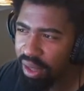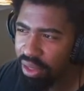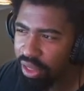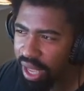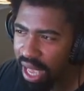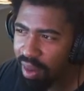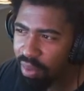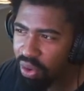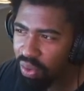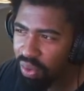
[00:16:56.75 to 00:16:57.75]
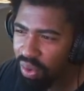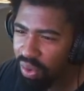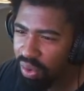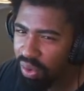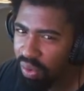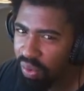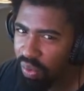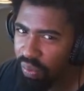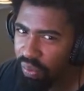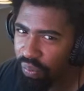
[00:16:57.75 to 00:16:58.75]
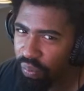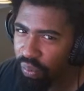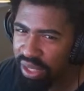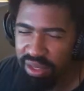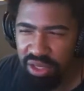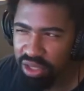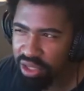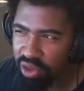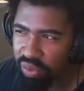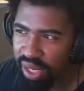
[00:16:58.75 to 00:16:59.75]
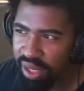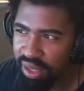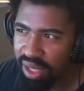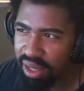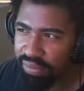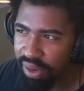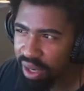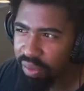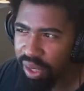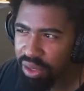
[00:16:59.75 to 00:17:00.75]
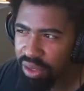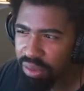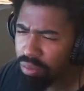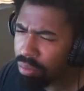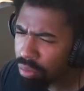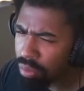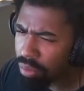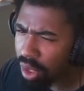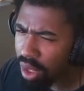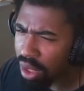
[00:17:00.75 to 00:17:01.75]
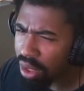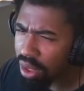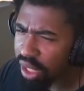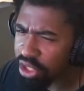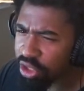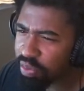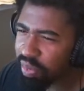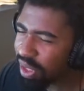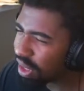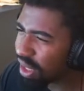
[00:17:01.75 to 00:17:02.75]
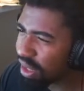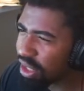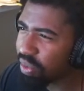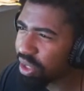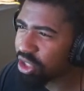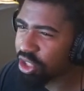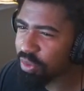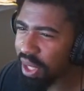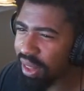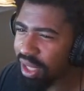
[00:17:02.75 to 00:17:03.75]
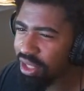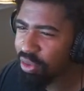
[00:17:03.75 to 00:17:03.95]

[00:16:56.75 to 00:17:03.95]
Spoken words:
the ammo at such a slow rate in the firing range? It literally should just be a thing to